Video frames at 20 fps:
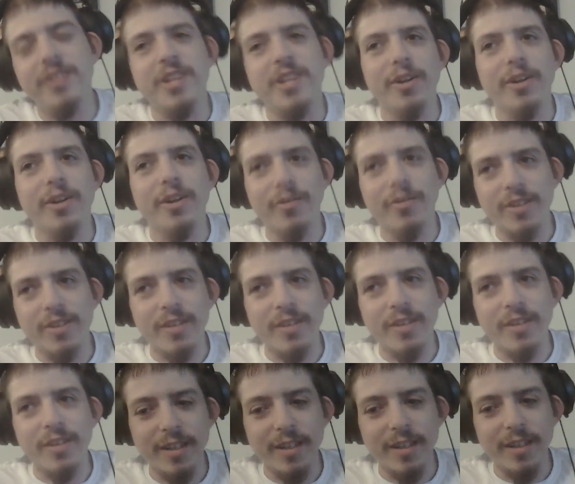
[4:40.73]
over
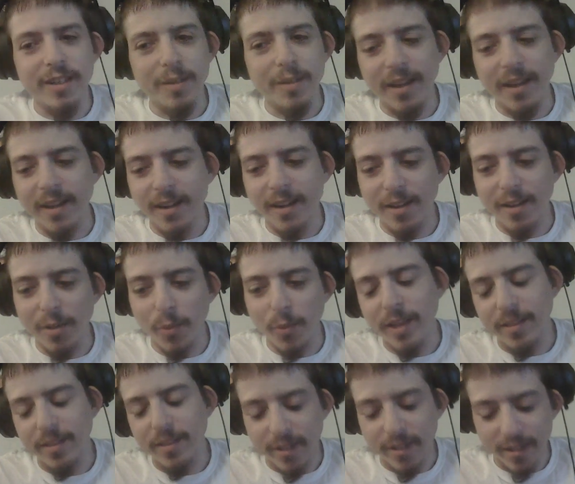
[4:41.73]
the beginning of the
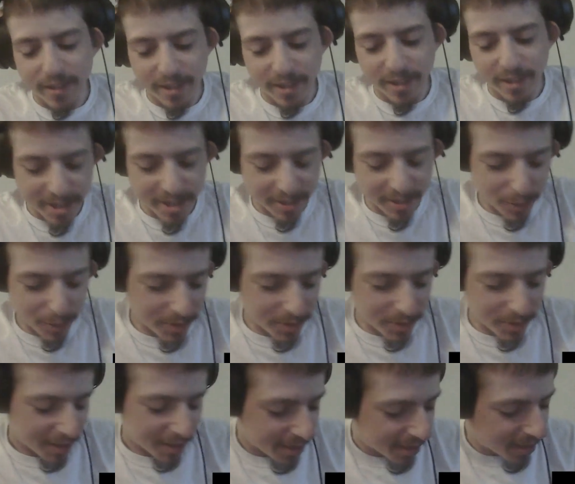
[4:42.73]
week there. I DJ'd Tuesday
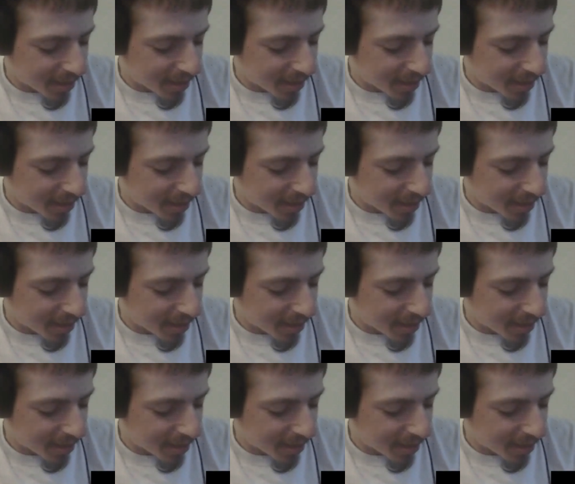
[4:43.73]
night,